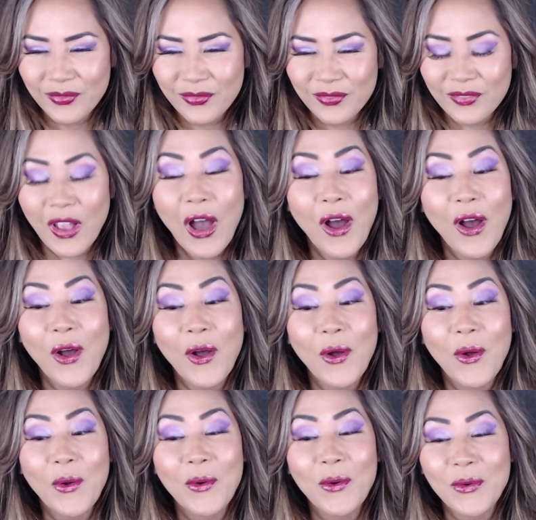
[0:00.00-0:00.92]

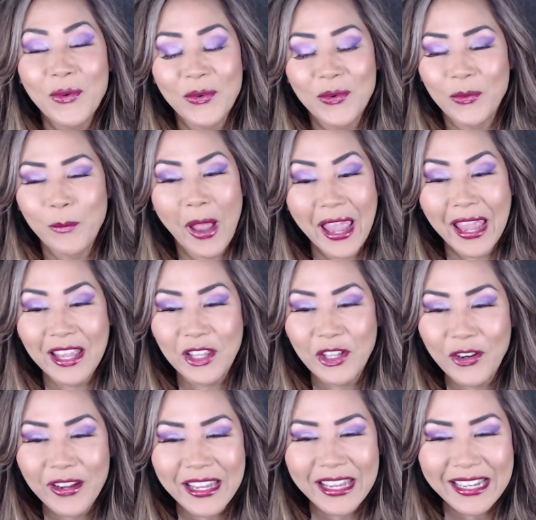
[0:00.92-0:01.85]
Oh, wait,
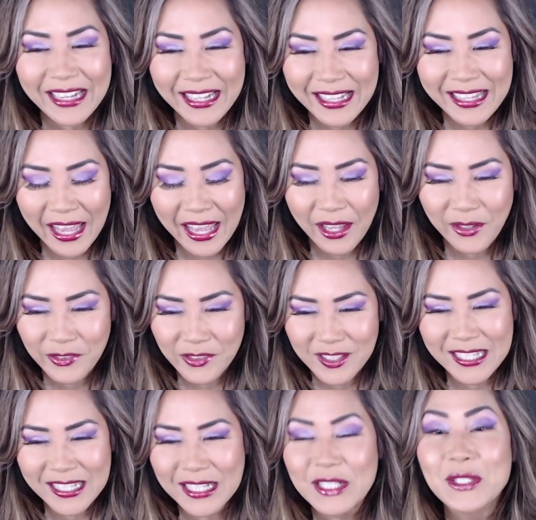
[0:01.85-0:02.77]
you're eating
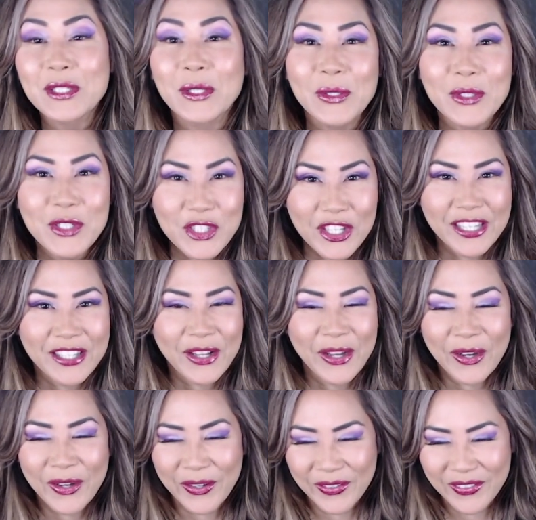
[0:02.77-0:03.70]
KFC too,
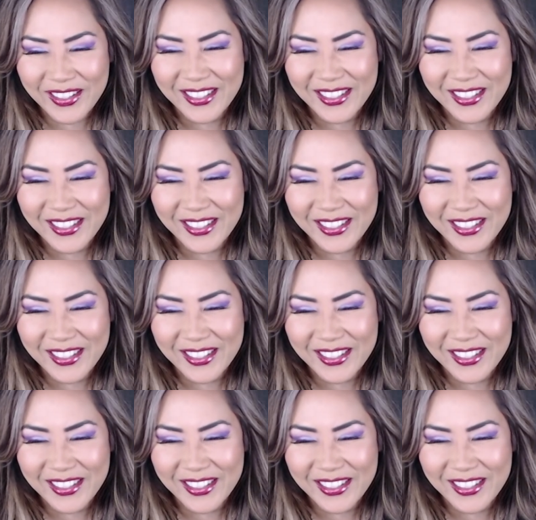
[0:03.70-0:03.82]
Cheeto?